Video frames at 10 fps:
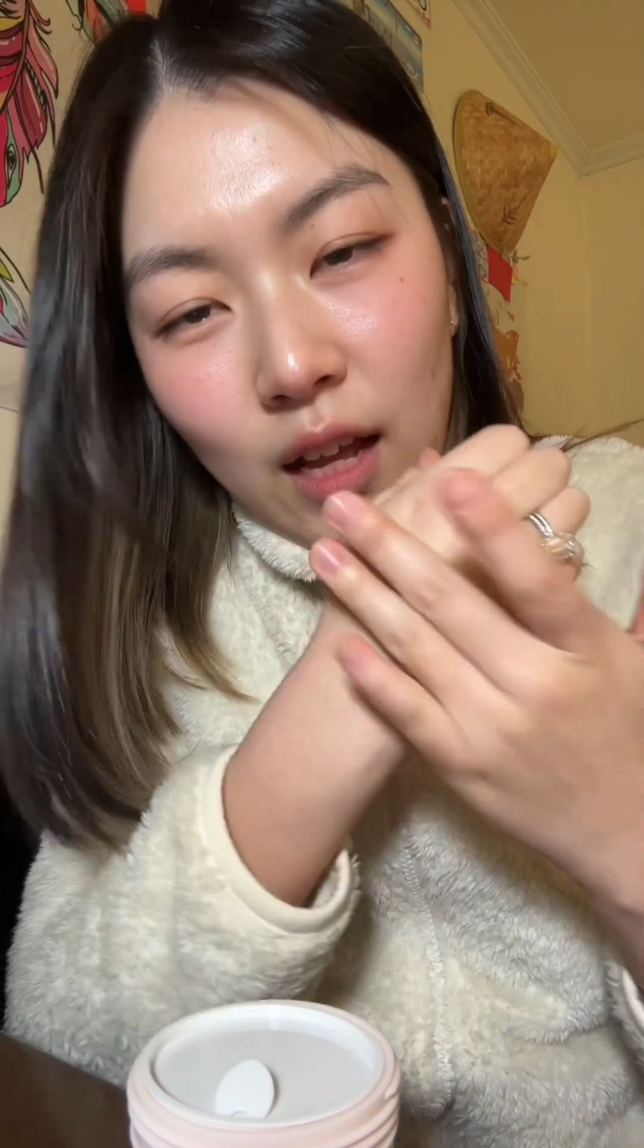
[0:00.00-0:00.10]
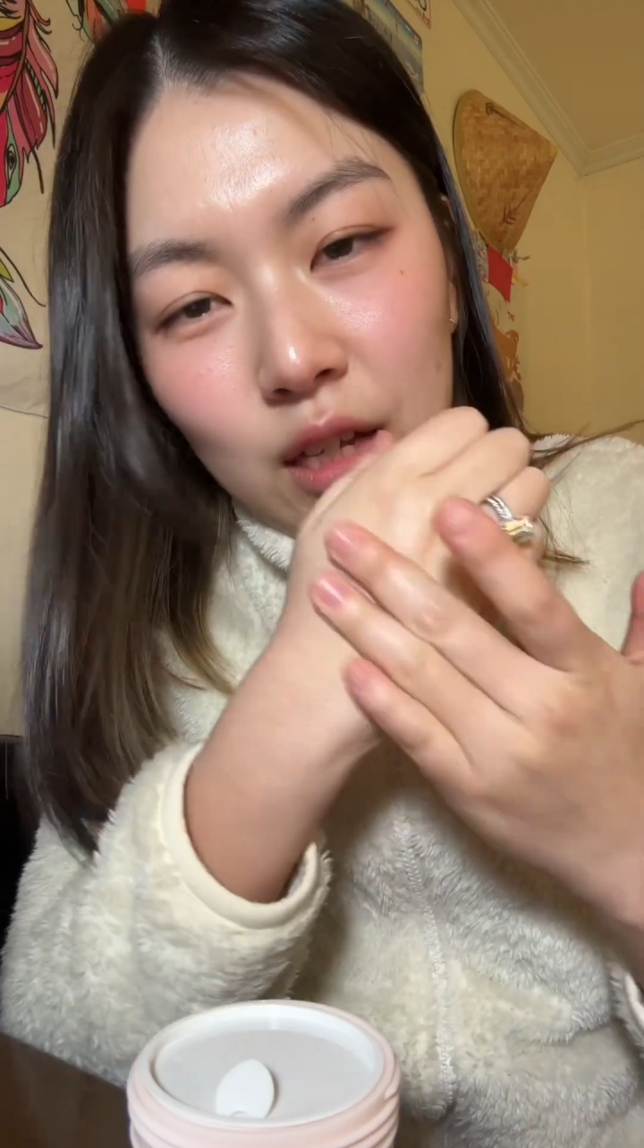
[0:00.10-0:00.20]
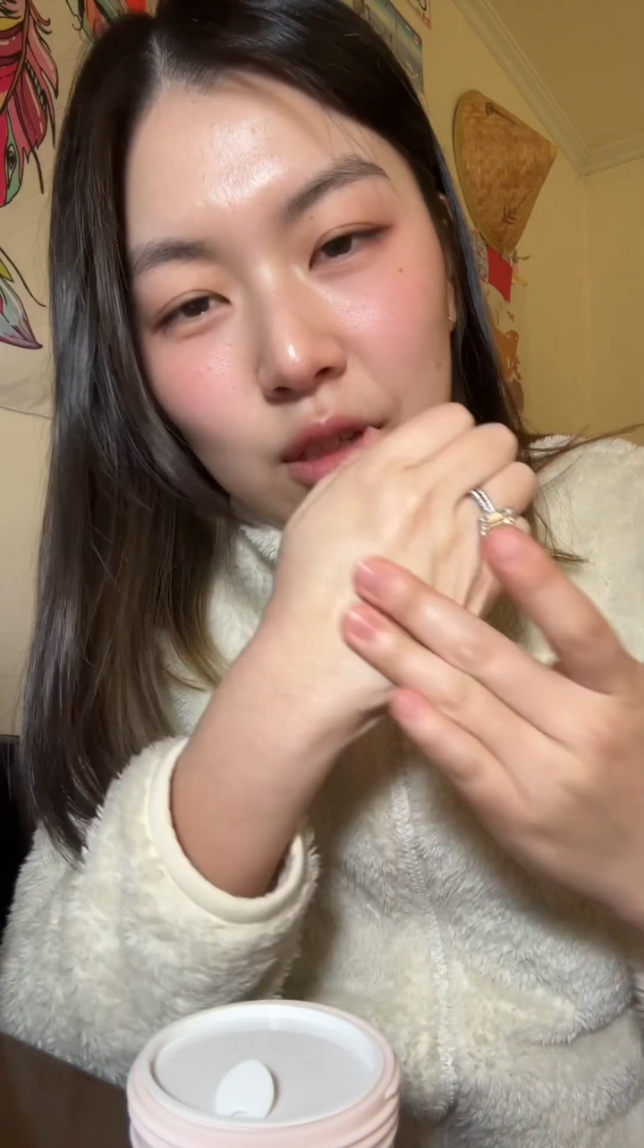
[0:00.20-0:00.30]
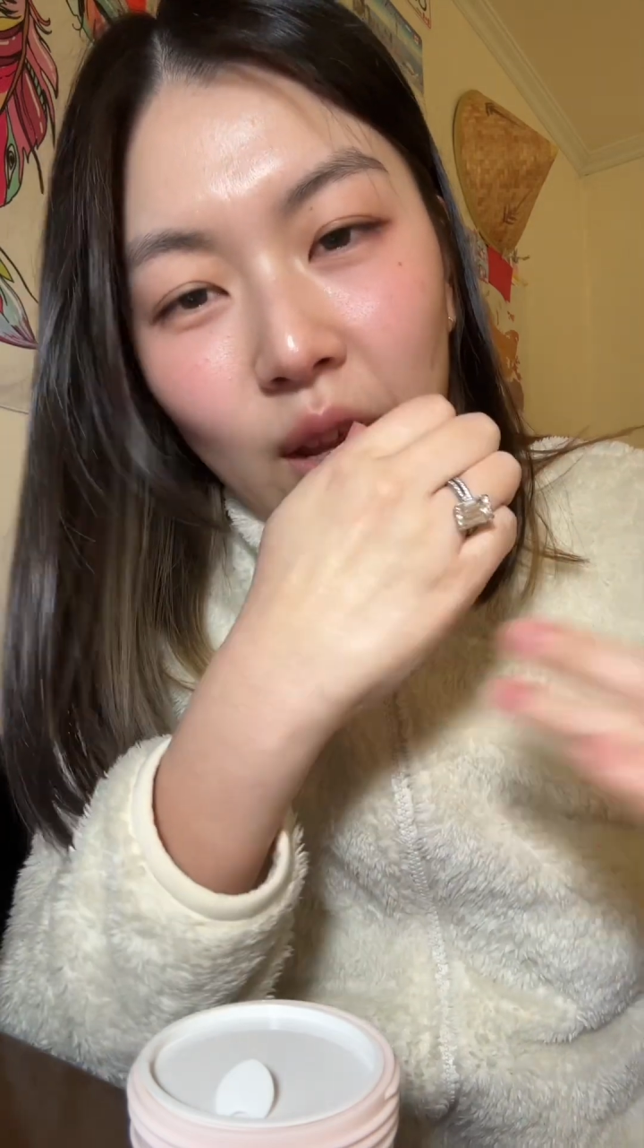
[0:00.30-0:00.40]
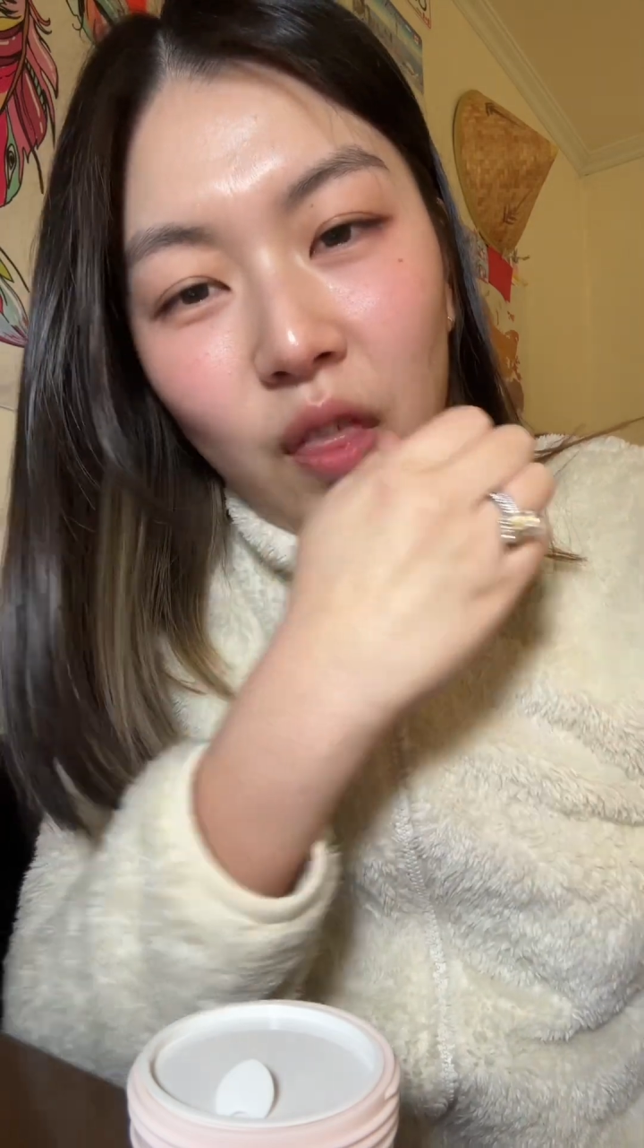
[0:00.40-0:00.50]

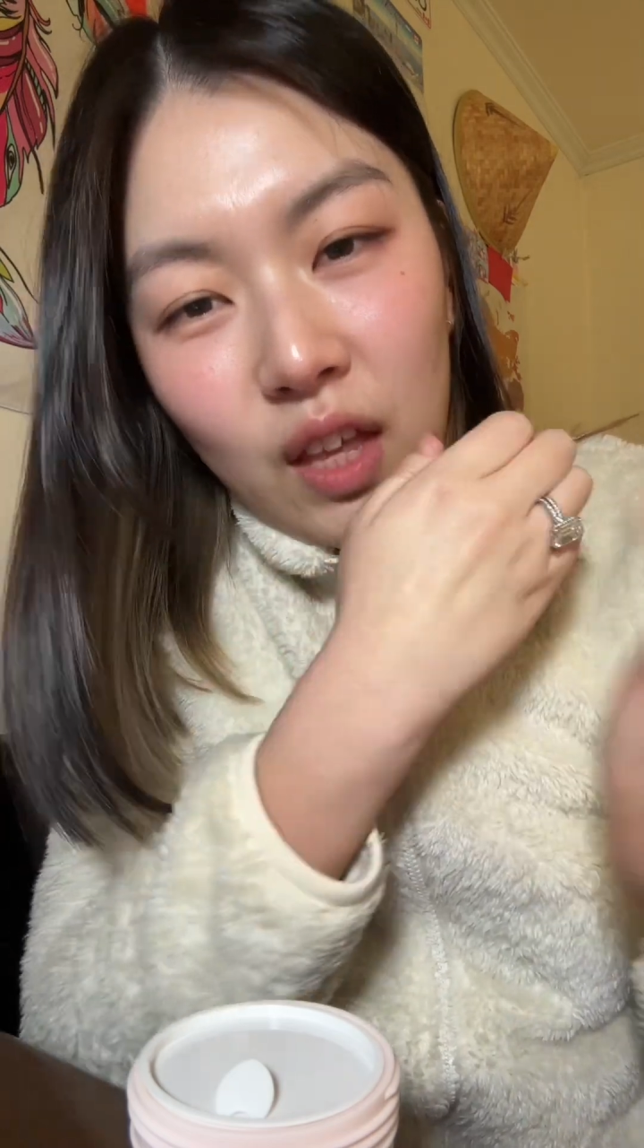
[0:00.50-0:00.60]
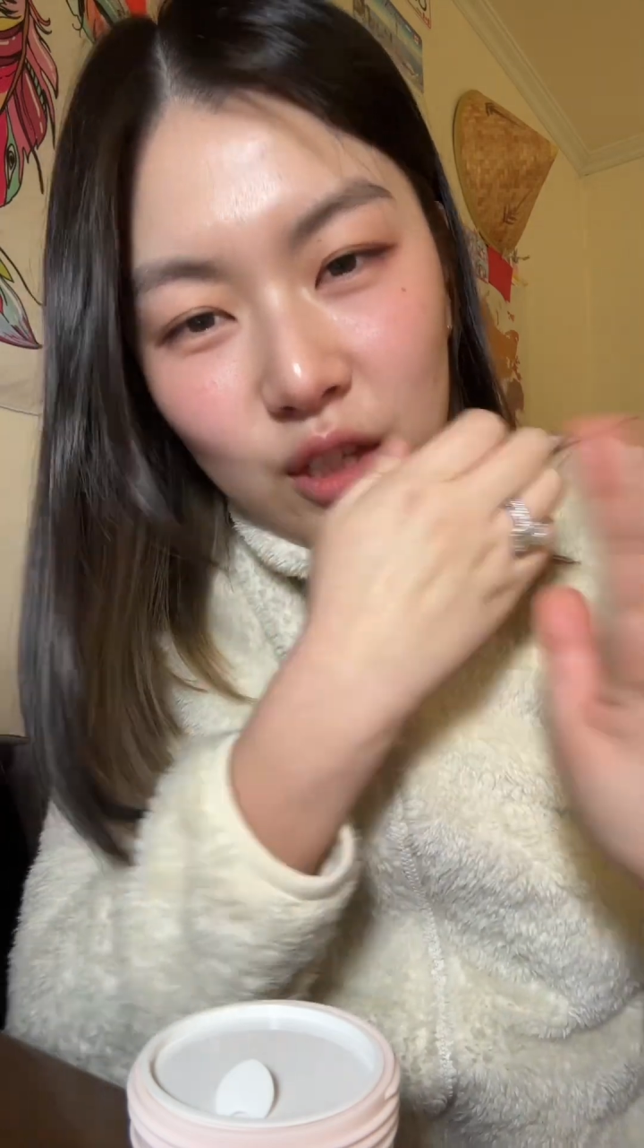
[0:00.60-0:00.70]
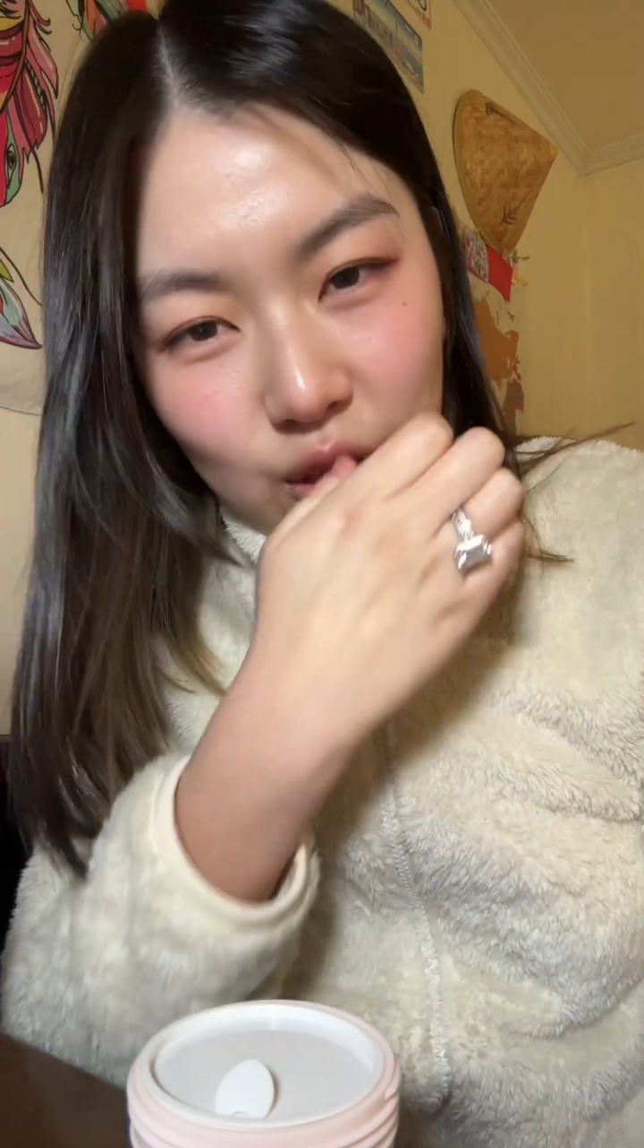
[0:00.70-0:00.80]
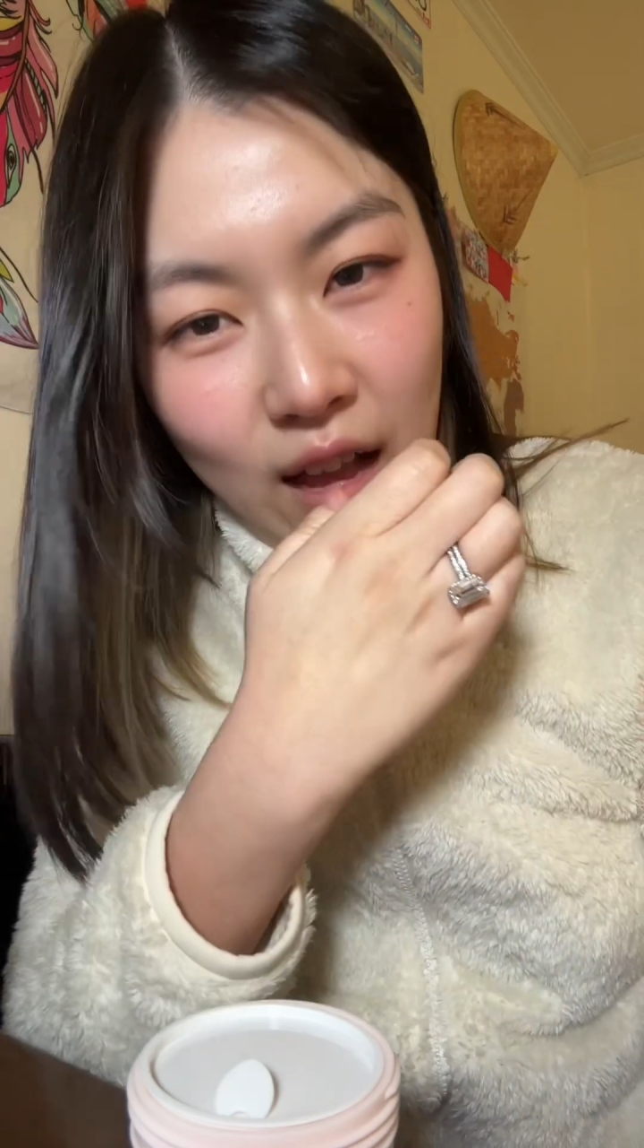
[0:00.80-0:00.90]
So I think it's